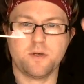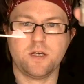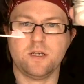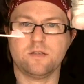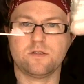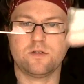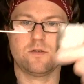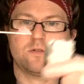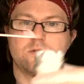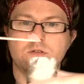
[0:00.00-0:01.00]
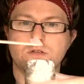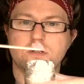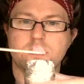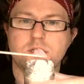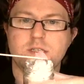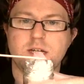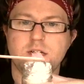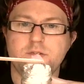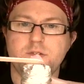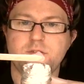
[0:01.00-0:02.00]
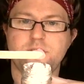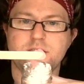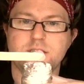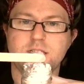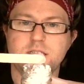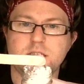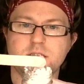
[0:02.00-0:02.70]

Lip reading: it into your container full of Vaseline,